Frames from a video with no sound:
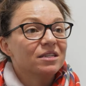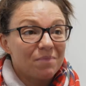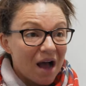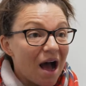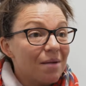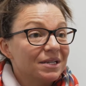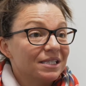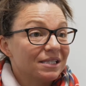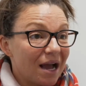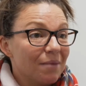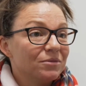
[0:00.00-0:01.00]
departments
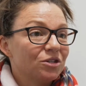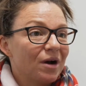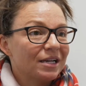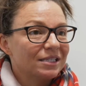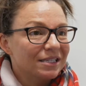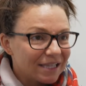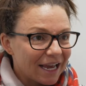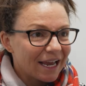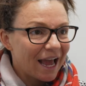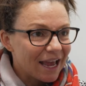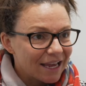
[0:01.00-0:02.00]
come to us and
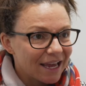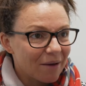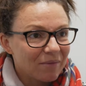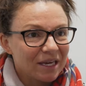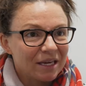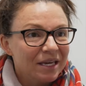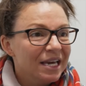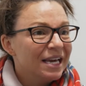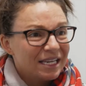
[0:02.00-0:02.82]
say, hey Cami,